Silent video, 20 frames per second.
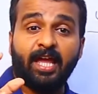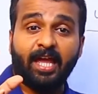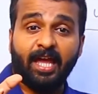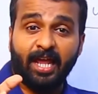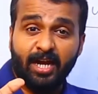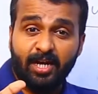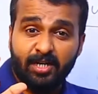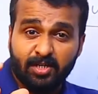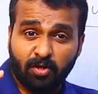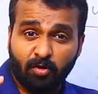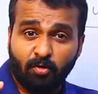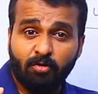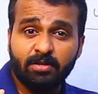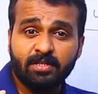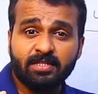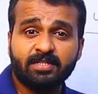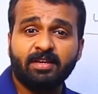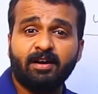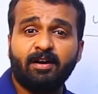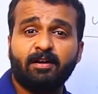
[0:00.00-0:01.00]

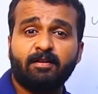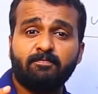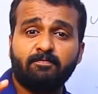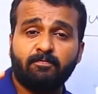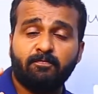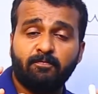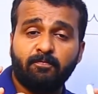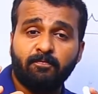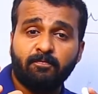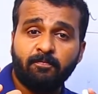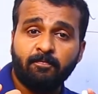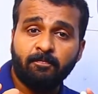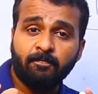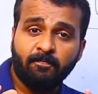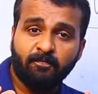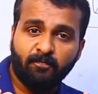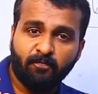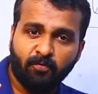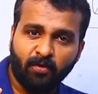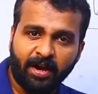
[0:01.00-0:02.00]
electrons are
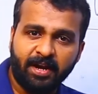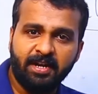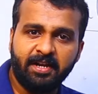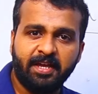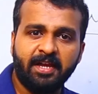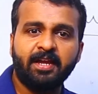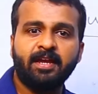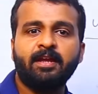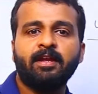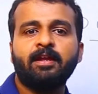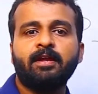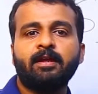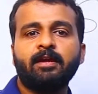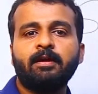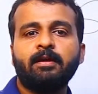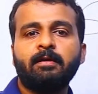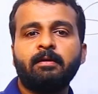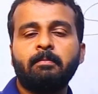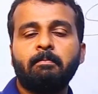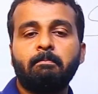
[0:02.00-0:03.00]

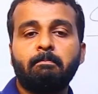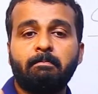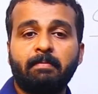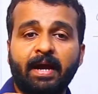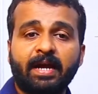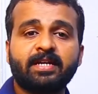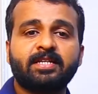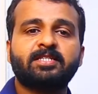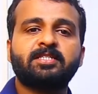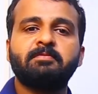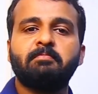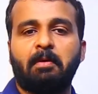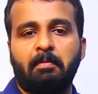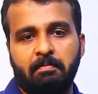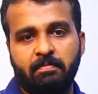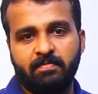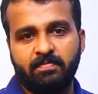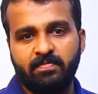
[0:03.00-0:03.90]
finding maximum,